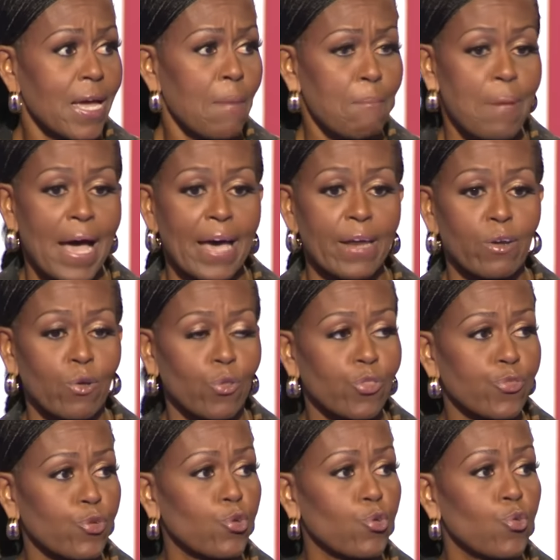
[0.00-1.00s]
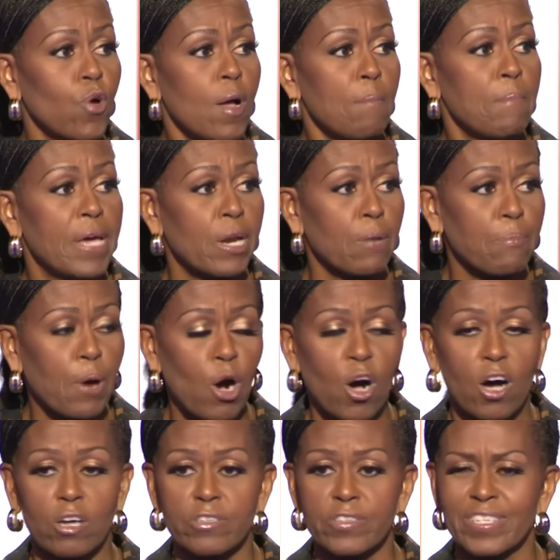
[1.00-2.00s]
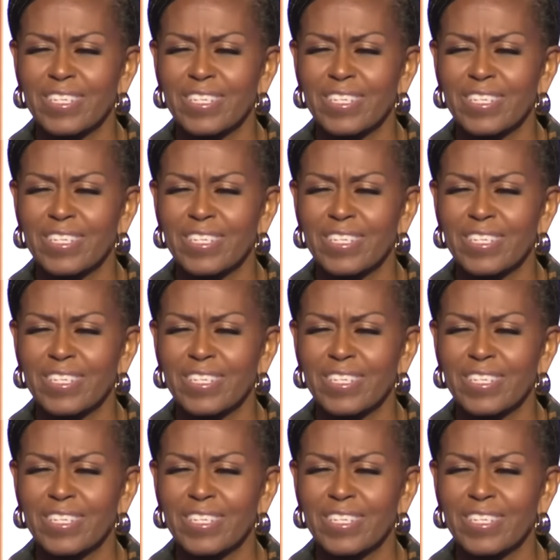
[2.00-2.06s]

battle through menopause